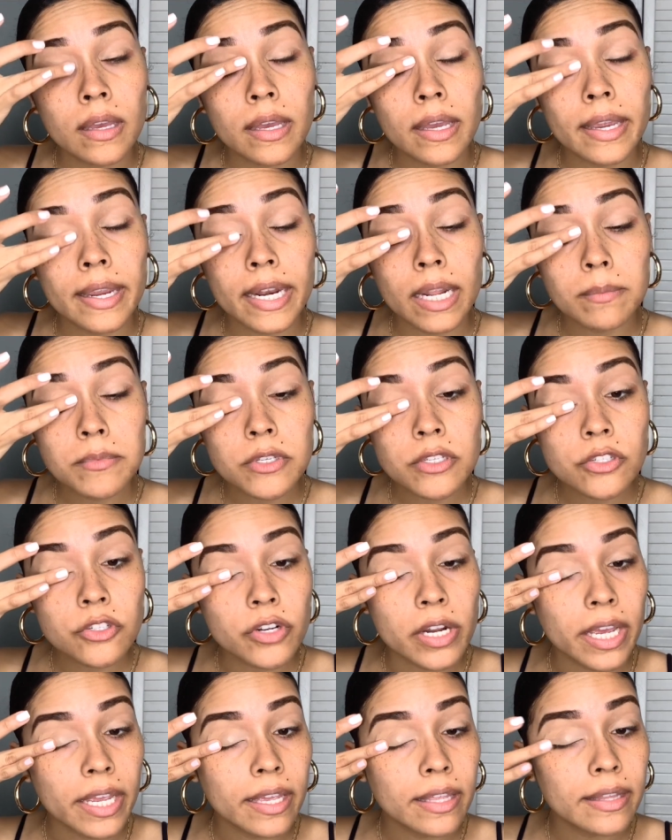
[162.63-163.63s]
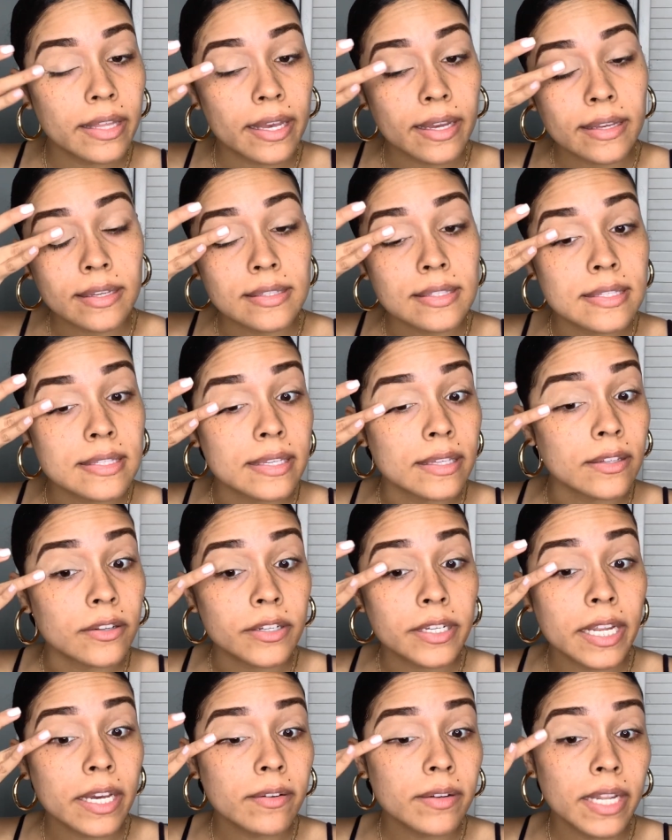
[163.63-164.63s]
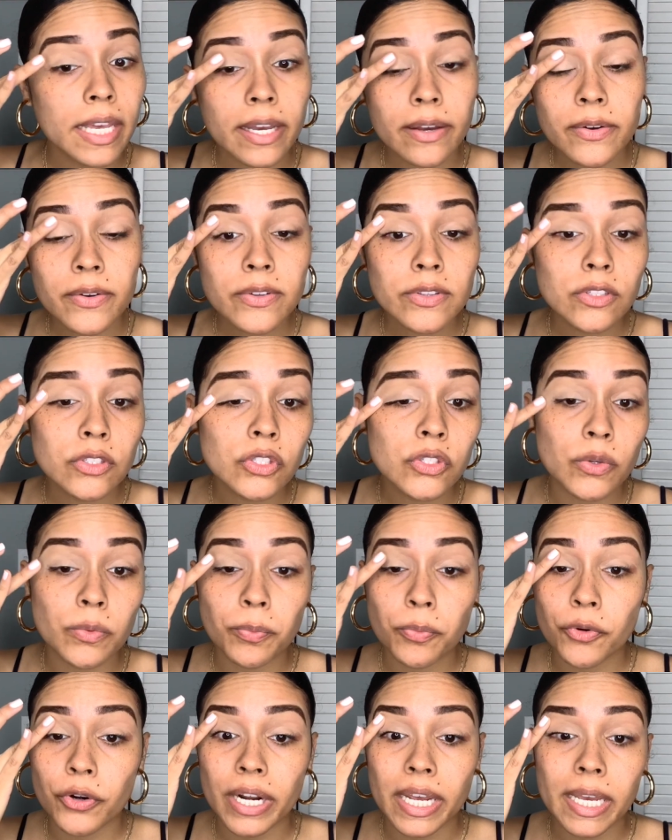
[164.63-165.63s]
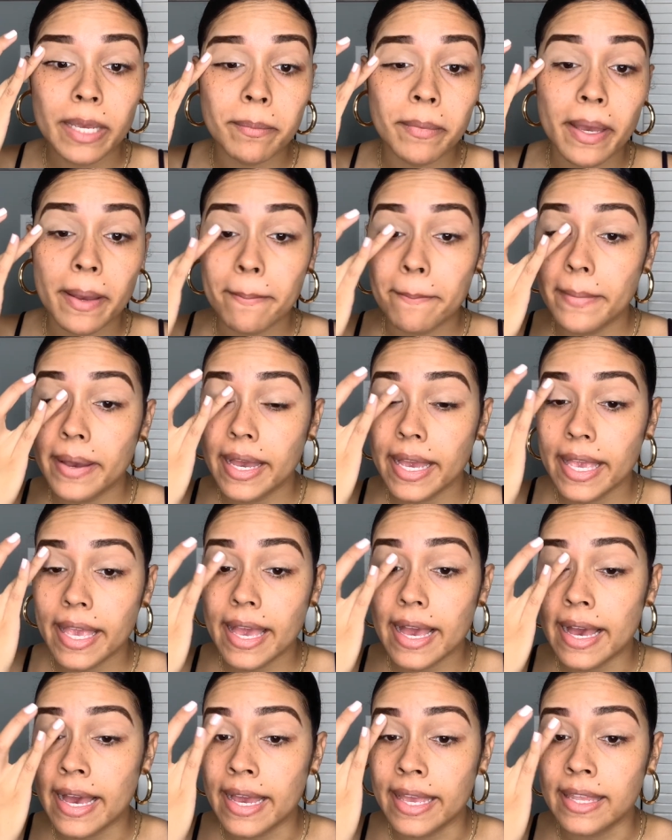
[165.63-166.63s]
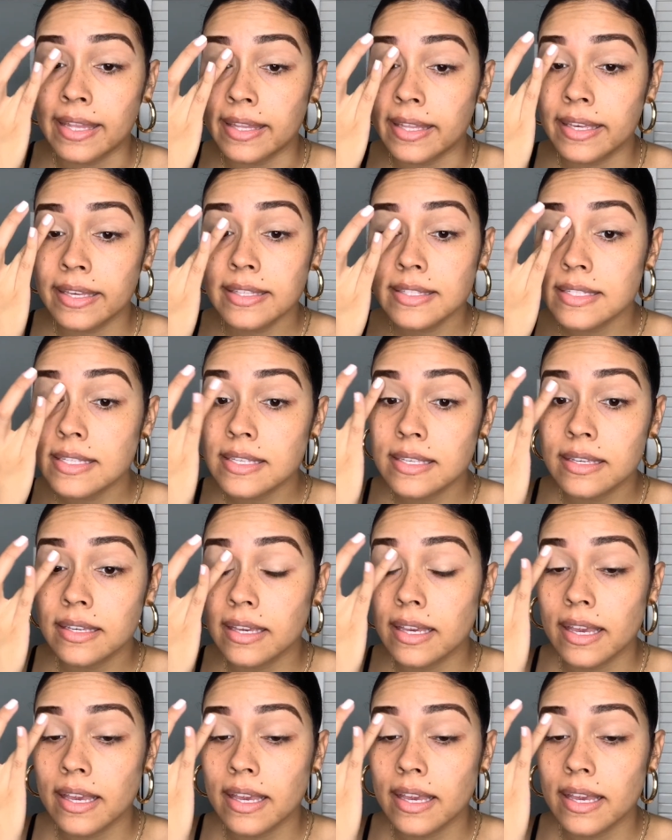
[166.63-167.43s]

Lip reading: And I'm just dragging that concealer down now to prime my eyelids.